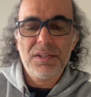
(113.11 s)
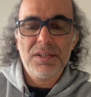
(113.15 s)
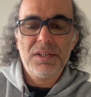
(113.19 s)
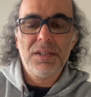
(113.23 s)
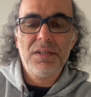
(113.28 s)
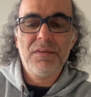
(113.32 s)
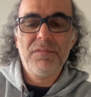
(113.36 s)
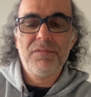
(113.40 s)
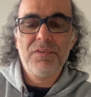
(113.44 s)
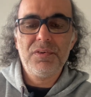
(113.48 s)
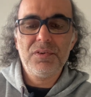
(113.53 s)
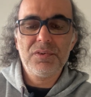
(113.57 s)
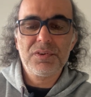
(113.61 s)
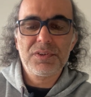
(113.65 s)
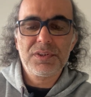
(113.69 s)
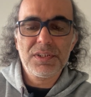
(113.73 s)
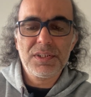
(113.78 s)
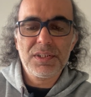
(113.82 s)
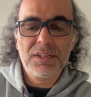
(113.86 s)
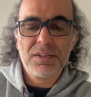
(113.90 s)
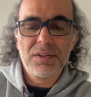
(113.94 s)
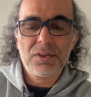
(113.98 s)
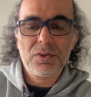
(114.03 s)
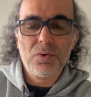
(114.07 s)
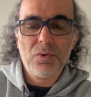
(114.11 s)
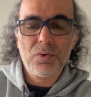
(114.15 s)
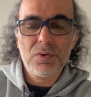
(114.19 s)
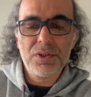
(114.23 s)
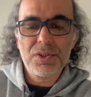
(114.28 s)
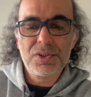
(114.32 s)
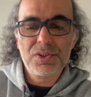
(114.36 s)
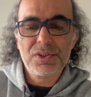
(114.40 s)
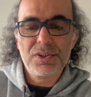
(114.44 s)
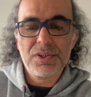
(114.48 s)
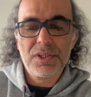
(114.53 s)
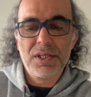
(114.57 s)
influencing
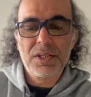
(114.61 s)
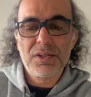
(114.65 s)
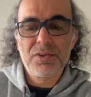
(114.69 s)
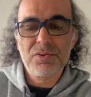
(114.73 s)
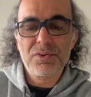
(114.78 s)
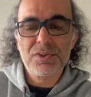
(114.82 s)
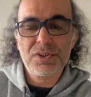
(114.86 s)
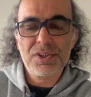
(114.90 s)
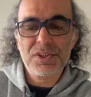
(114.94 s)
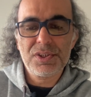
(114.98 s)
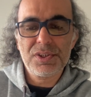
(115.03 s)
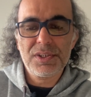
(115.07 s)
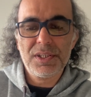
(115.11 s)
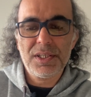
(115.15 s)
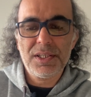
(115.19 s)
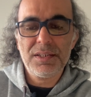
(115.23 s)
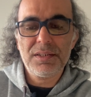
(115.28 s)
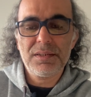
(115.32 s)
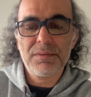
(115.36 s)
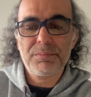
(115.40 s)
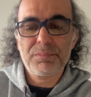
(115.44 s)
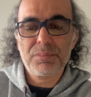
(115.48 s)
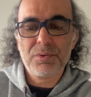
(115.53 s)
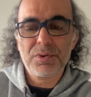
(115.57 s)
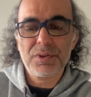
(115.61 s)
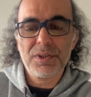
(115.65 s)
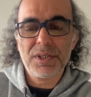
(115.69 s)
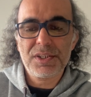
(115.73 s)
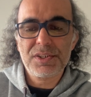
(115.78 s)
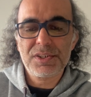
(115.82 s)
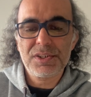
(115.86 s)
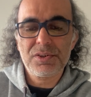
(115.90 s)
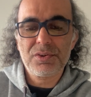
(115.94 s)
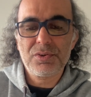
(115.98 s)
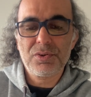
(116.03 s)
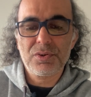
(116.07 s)
knowledge acquisition and
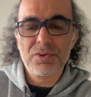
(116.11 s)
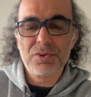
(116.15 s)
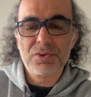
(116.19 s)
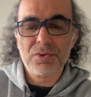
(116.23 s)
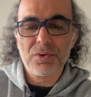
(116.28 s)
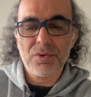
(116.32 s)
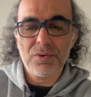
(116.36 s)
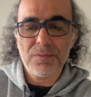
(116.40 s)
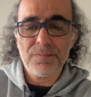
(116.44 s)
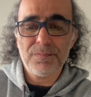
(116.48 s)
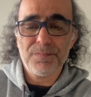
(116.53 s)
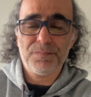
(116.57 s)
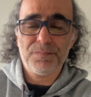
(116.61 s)
production control.